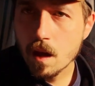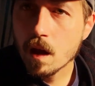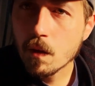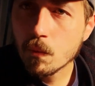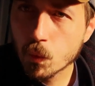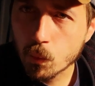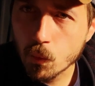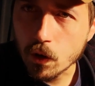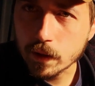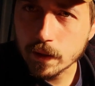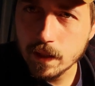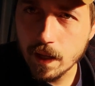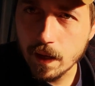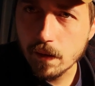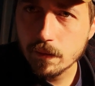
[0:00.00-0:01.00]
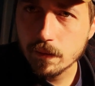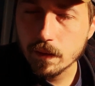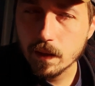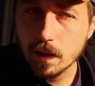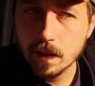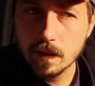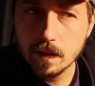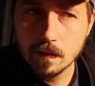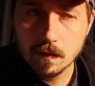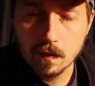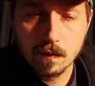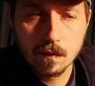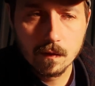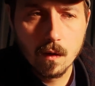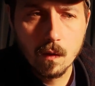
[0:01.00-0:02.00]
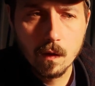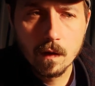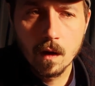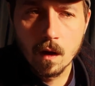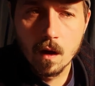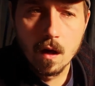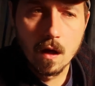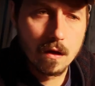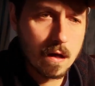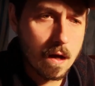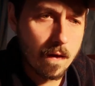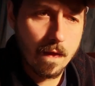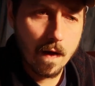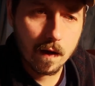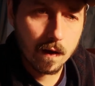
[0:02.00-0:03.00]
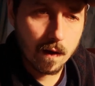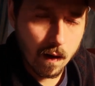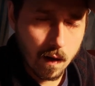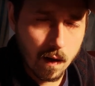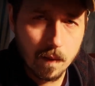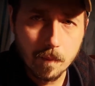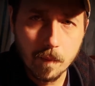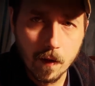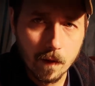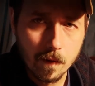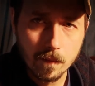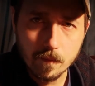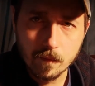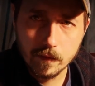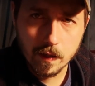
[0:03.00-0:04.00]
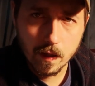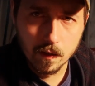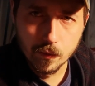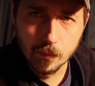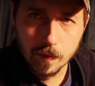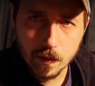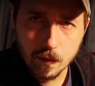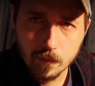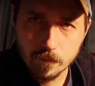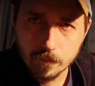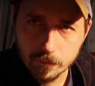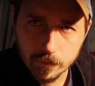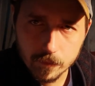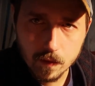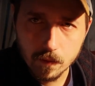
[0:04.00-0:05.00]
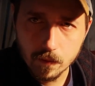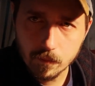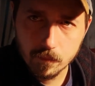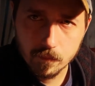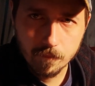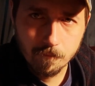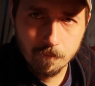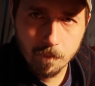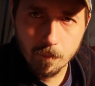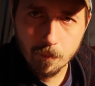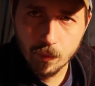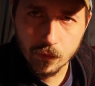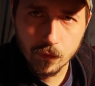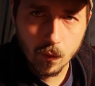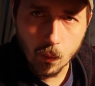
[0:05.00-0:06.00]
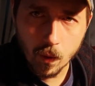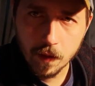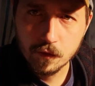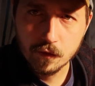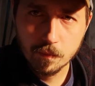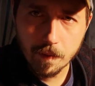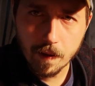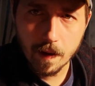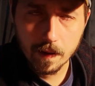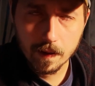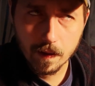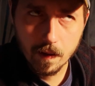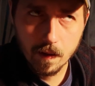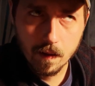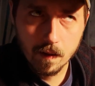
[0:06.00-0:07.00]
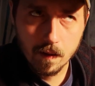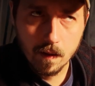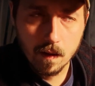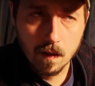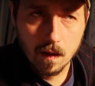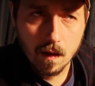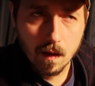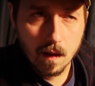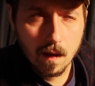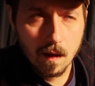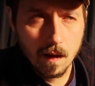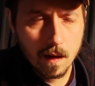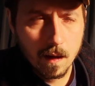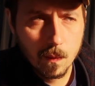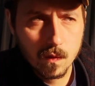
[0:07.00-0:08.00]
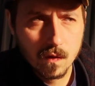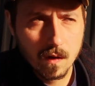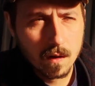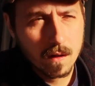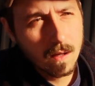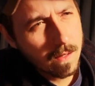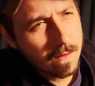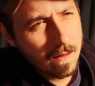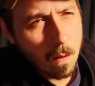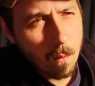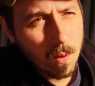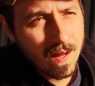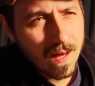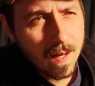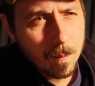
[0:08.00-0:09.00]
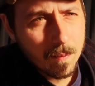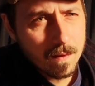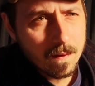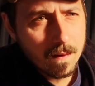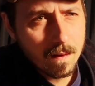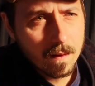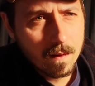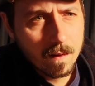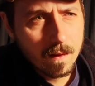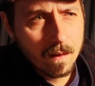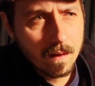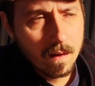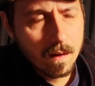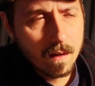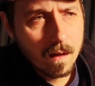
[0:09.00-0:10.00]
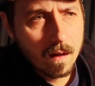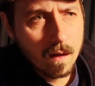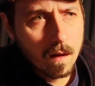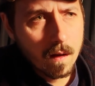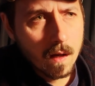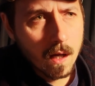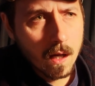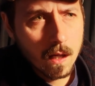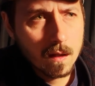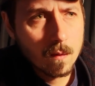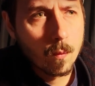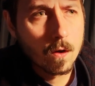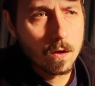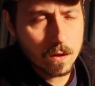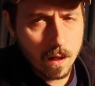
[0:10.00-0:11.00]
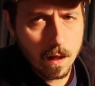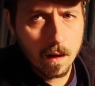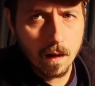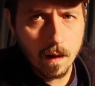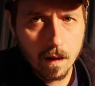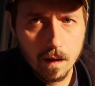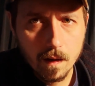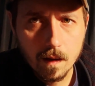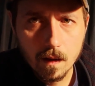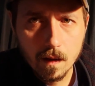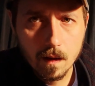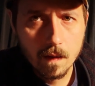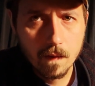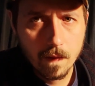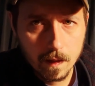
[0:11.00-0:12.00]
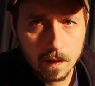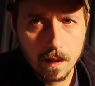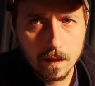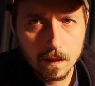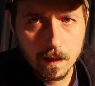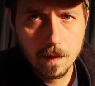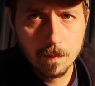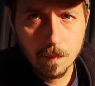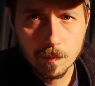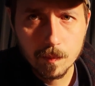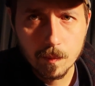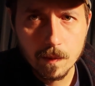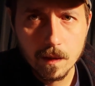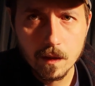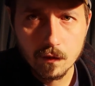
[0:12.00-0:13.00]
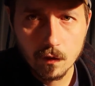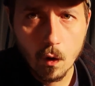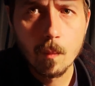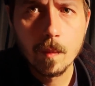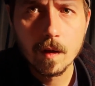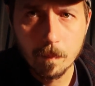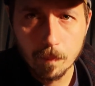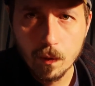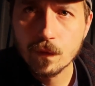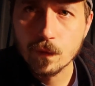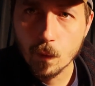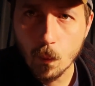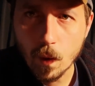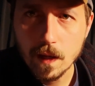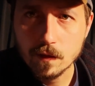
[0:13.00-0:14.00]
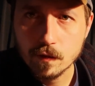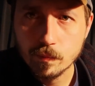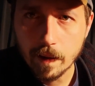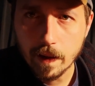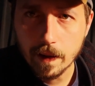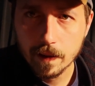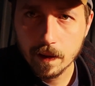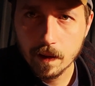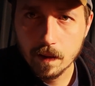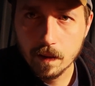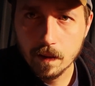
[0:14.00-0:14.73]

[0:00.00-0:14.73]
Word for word: And we're walking down, and he starts going, Yeah, that guy, man, telling me to put the weights back. And I was like, Is that what happened? And he went, Yeah. That guy came up to me and told me to put the weights back.